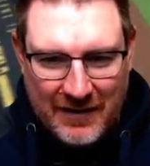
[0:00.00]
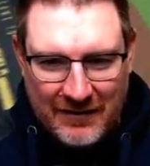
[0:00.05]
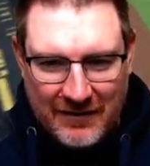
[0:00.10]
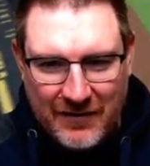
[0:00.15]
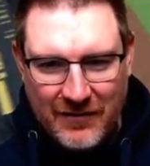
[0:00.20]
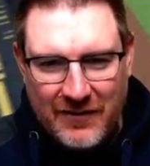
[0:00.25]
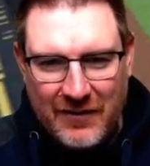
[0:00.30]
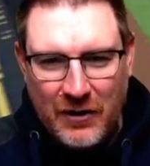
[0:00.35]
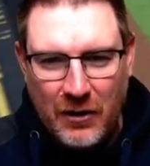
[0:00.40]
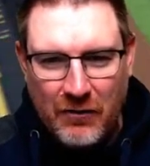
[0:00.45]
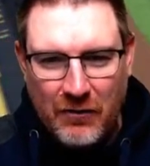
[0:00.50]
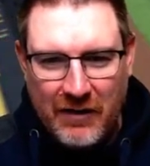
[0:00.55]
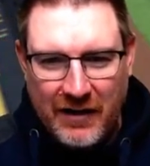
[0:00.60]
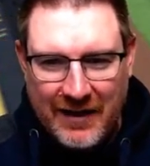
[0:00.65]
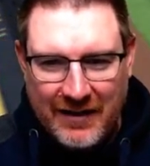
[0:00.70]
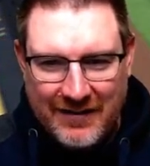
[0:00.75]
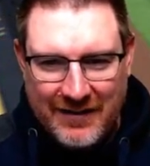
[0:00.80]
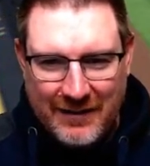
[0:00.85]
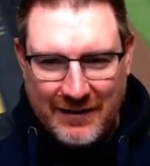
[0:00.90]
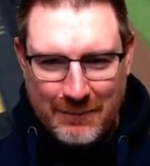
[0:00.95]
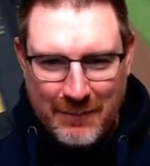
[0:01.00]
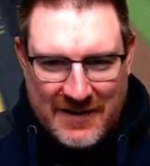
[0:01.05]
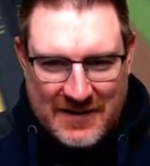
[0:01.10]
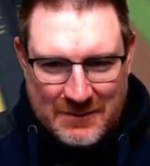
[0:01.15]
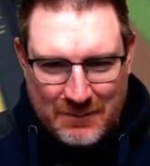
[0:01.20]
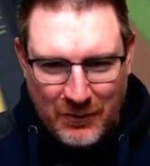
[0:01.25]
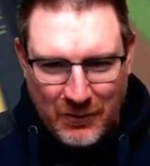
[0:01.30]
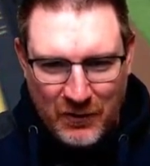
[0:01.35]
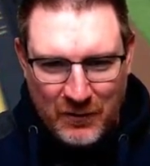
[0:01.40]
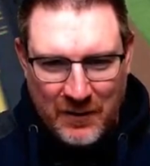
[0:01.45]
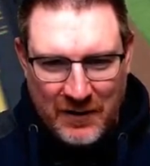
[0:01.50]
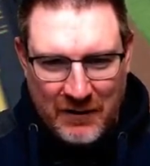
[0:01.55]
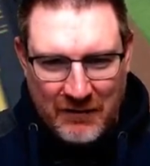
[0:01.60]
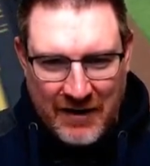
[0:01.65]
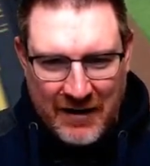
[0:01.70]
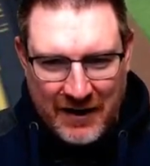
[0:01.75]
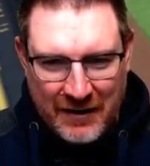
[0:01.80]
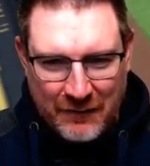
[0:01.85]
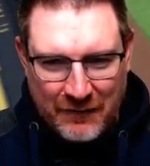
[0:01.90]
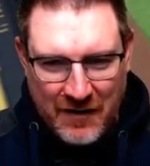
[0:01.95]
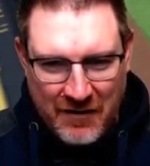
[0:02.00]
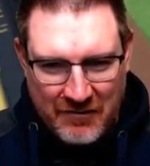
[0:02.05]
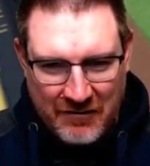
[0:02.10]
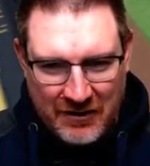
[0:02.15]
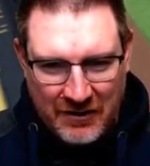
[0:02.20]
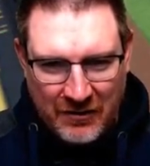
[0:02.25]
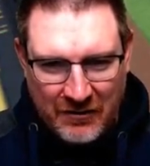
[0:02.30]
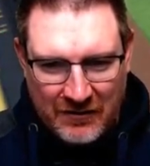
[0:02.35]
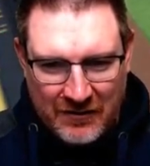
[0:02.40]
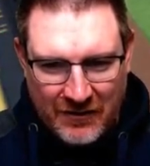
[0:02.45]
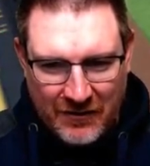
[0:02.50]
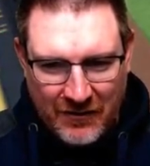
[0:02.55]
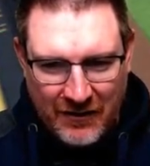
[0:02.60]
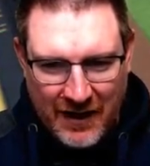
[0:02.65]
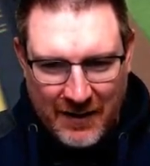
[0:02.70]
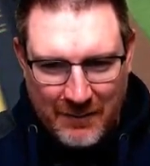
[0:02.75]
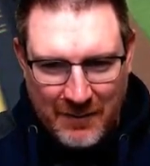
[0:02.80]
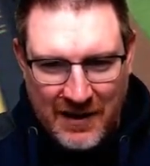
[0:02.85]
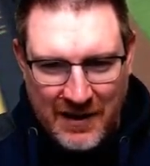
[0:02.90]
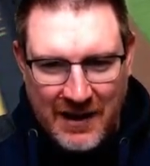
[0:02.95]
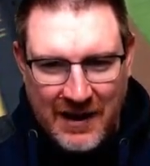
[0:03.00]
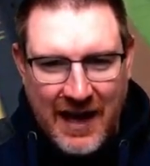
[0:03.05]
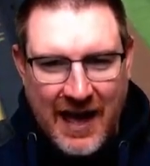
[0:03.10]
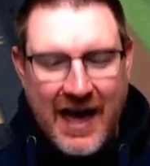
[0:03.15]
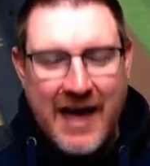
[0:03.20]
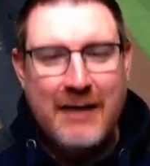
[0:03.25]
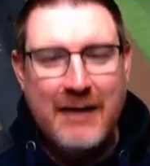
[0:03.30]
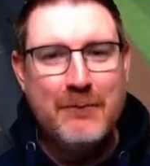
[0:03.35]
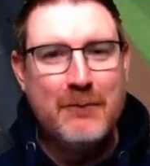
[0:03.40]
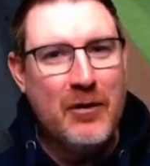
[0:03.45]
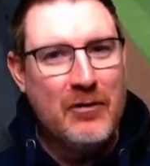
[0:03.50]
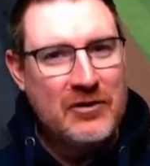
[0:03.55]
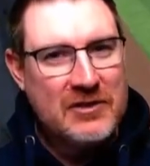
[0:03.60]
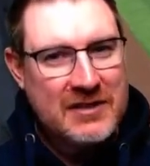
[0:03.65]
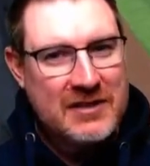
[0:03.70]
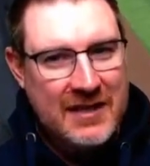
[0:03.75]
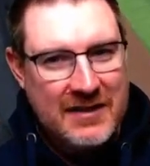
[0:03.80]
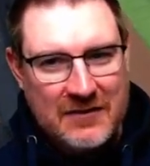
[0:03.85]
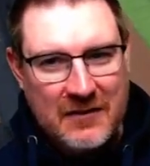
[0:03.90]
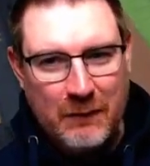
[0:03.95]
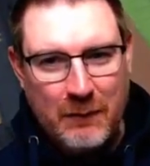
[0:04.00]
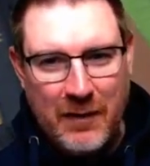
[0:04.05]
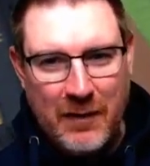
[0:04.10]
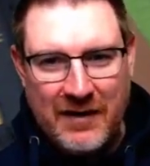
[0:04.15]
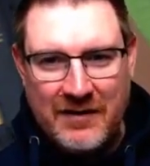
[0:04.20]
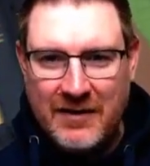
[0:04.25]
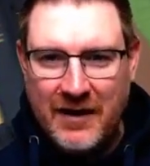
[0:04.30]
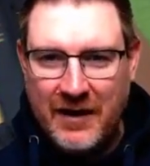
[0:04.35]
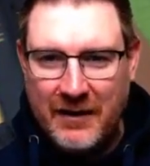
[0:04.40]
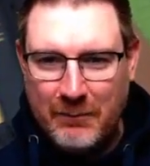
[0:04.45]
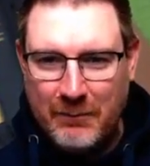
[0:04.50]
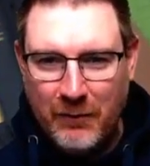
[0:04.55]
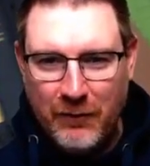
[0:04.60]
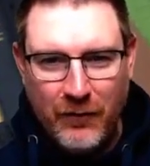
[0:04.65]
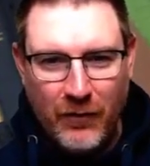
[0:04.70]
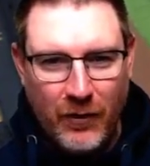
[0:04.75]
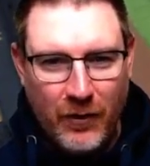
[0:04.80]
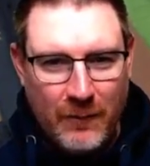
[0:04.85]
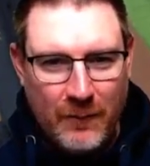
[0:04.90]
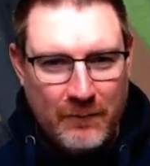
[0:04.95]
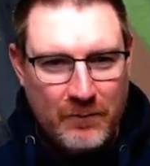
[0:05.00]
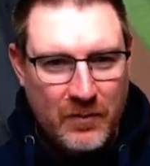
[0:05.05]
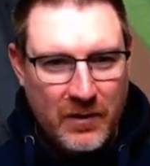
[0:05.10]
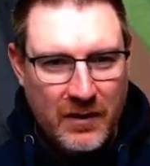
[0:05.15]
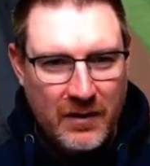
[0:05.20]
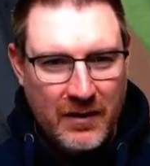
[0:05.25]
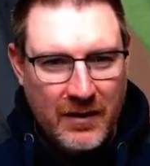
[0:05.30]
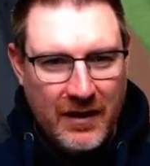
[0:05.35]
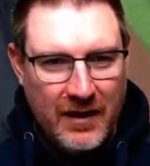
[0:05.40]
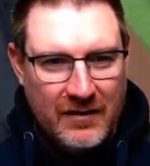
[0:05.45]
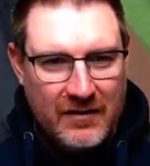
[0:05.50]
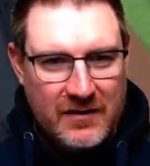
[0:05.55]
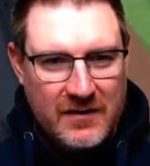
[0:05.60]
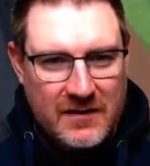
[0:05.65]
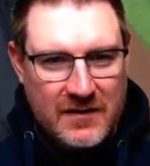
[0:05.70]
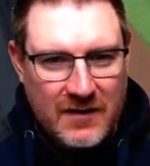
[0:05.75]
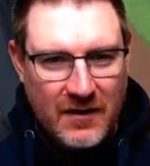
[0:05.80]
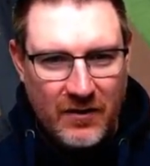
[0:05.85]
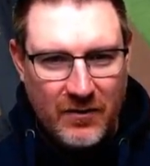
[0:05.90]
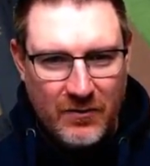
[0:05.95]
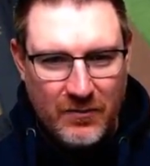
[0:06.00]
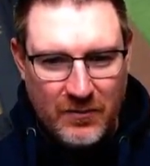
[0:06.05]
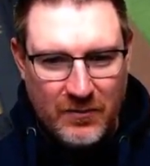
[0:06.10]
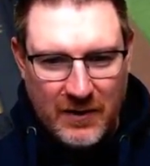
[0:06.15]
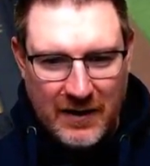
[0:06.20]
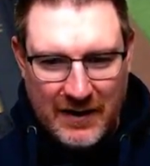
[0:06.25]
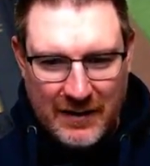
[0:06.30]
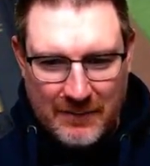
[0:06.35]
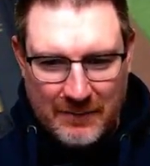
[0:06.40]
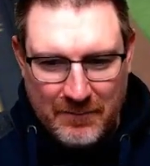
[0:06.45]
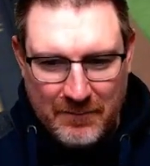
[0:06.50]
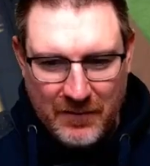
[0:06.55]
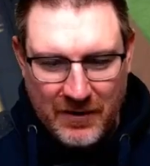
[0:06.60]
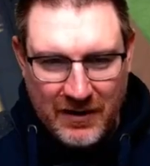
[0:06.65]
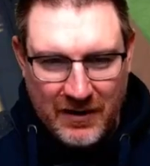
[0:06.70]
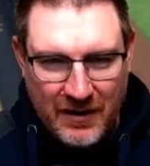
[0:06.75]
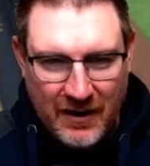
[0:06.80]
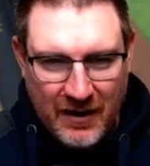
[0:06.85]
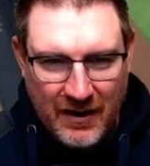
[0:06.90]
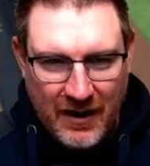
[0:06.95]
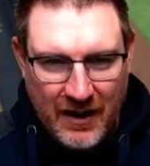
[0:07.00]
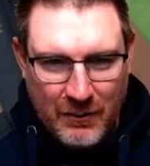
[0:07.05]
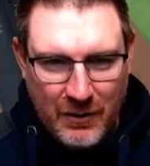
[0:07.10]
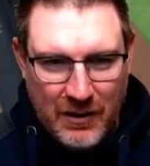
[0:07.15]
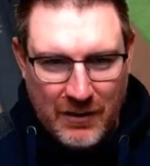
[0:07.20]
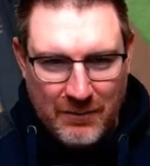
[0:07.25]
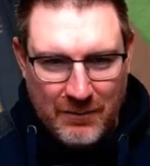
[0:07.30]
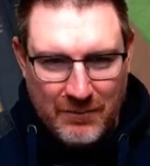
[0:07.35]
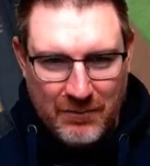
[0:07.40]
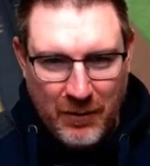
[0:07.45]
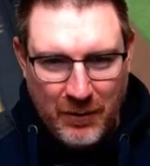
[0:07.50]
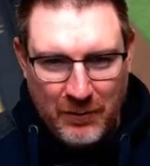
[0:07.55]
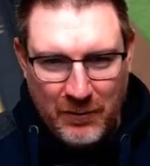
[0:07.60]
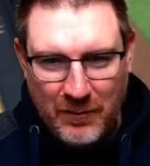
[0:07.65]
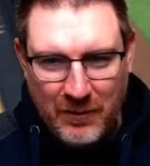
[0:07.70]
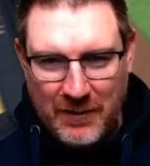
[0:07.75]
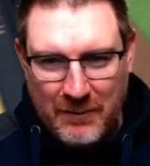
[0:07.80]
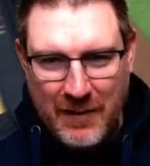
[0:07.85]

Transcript: is historic is that baseball's been around a very long time and most things have been done before. So um, I would probably